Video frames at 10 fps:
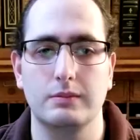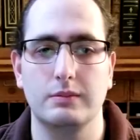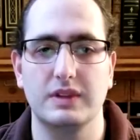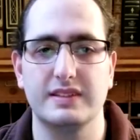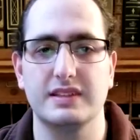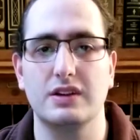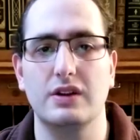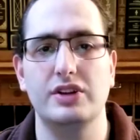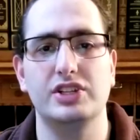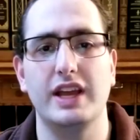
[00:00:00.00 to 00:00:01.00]
It's a
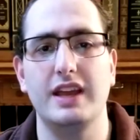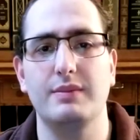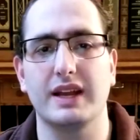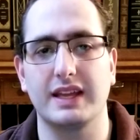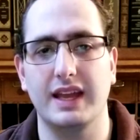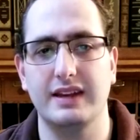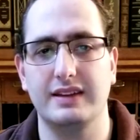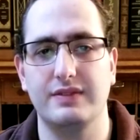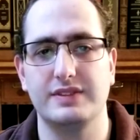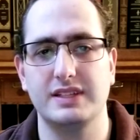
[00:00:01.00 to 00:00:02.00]
darn shame I can't
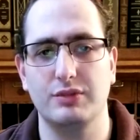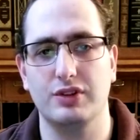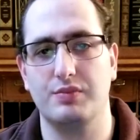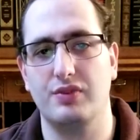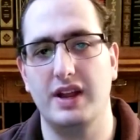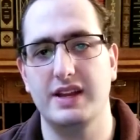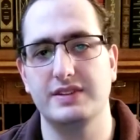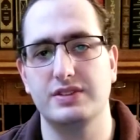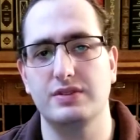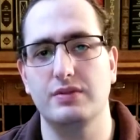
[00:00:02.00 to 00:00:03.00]
give similar praise
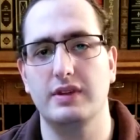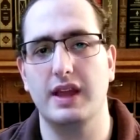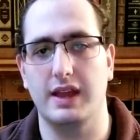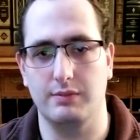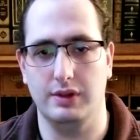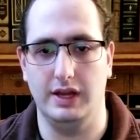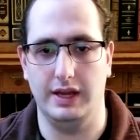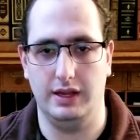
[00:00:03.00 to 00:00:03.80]
to the gameplay.